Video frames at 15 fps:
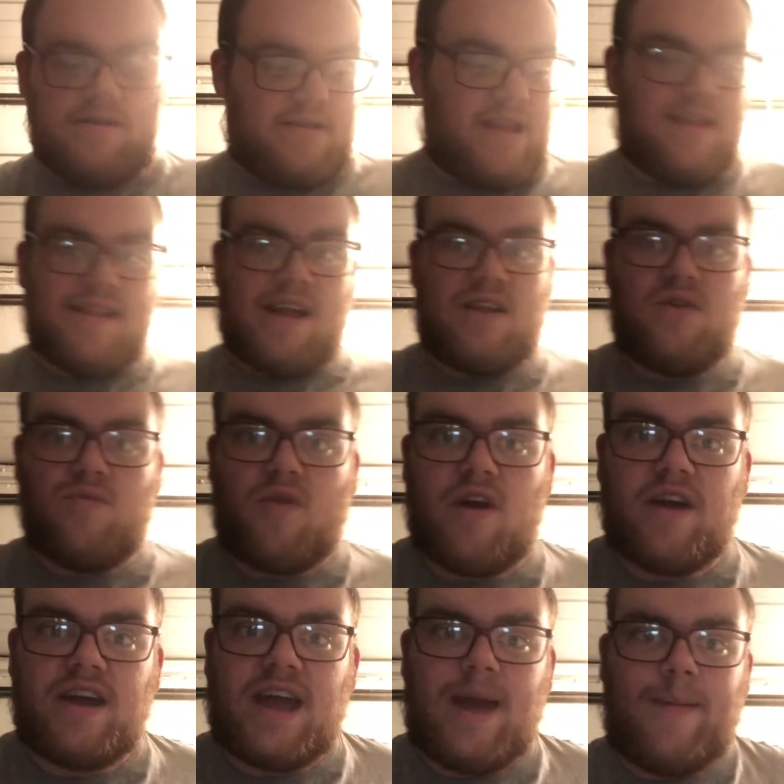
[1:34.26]
Then Daniel
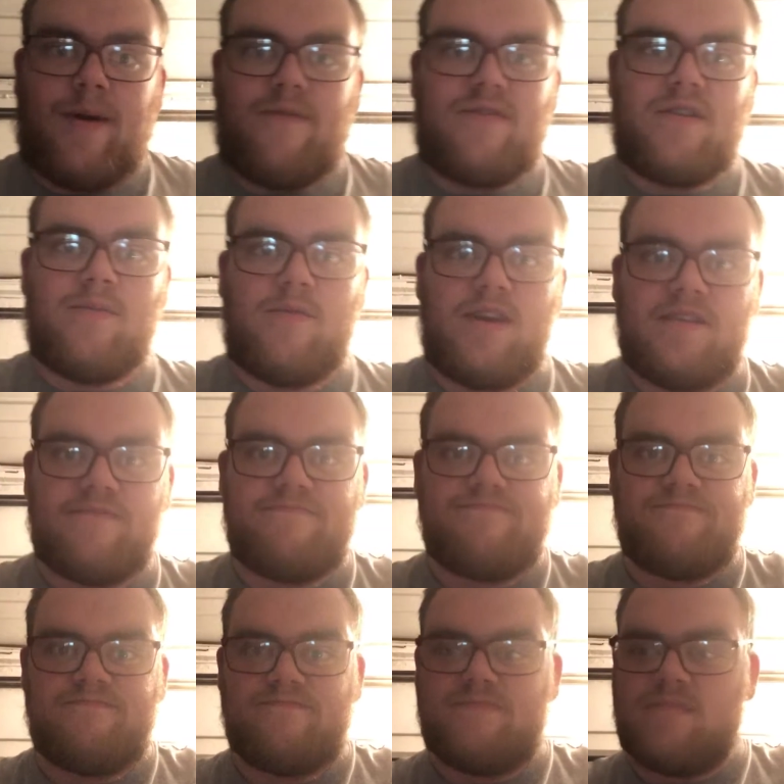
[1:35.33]
Bryan came out for some reason.
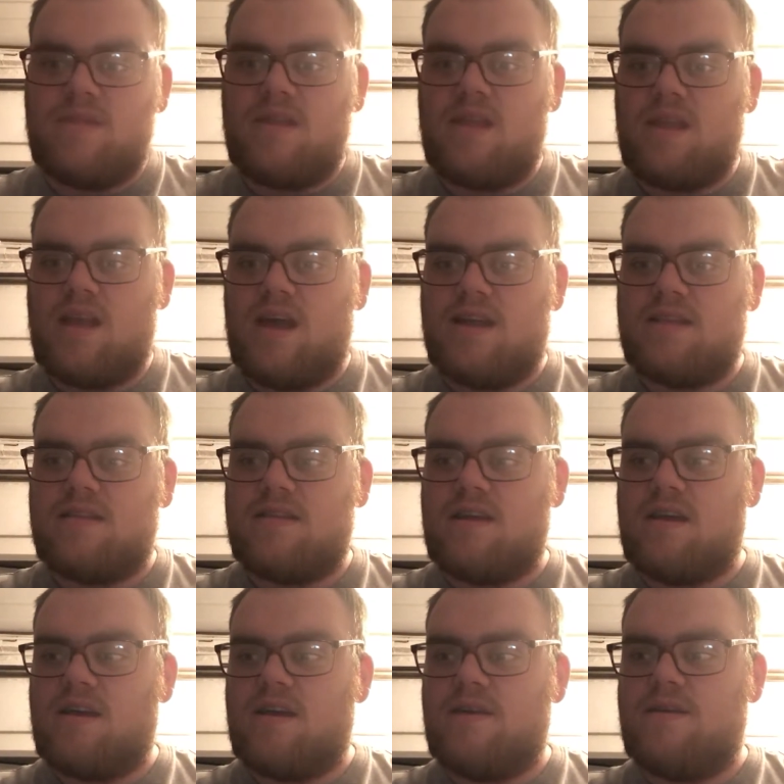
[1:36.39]
And
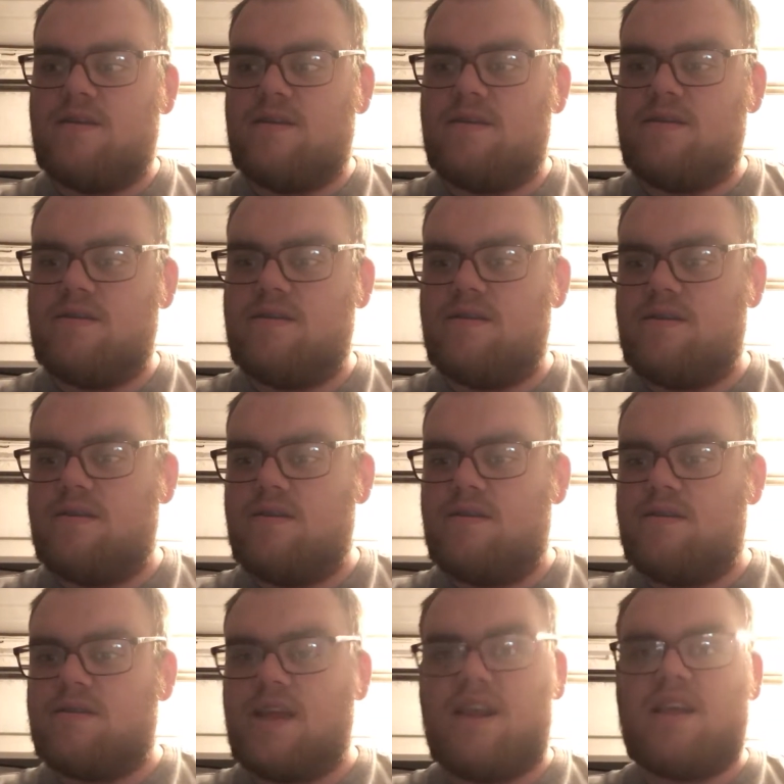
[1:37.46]

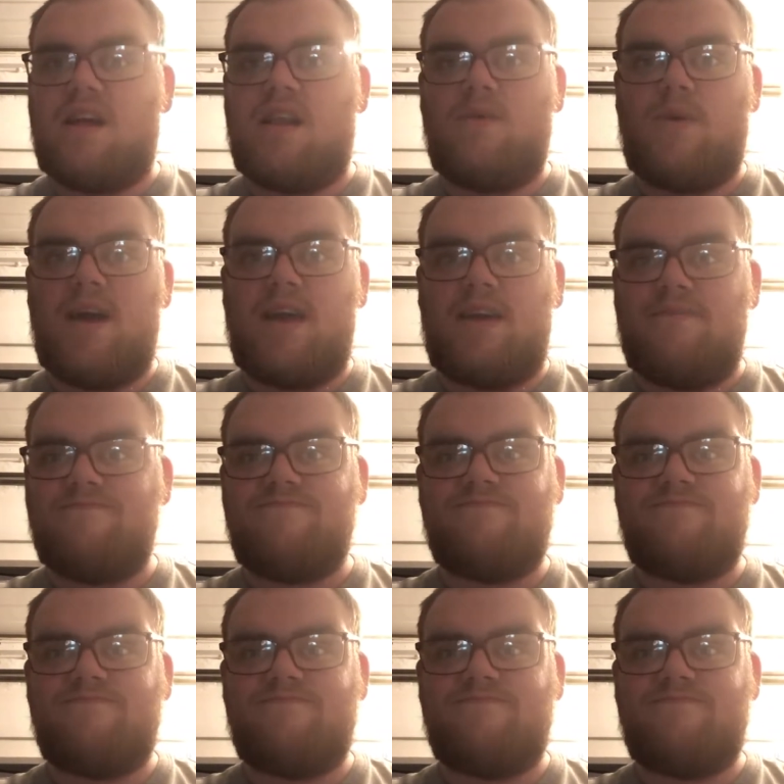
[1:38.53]
then it cut away.